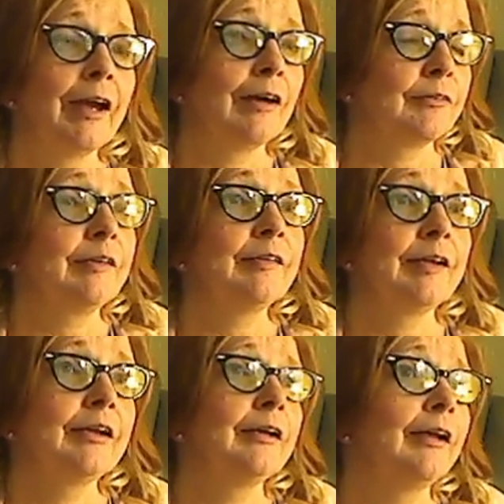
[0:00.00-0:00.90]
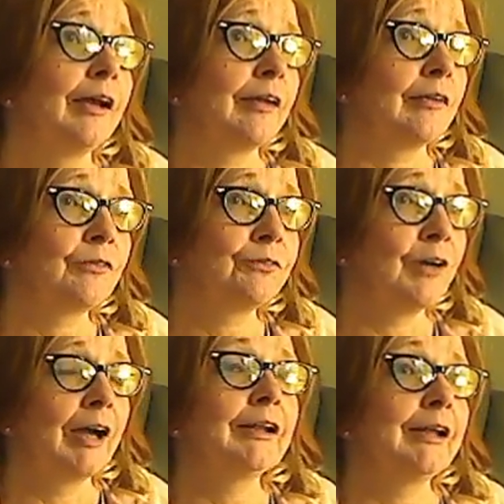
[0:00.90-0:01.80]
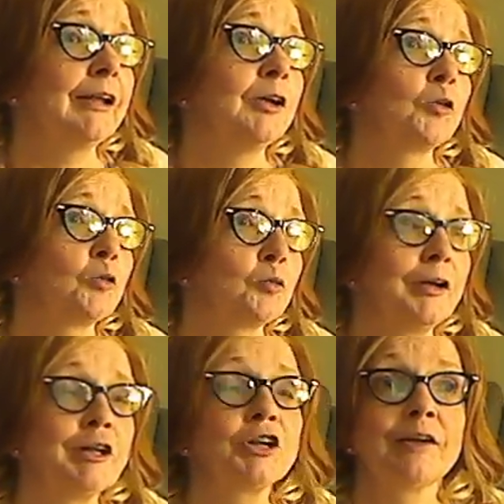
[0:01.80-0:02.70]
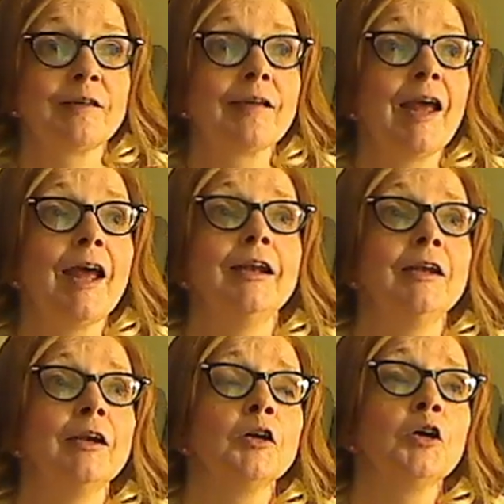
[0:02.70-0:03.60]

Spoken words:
everything has finally reached its end,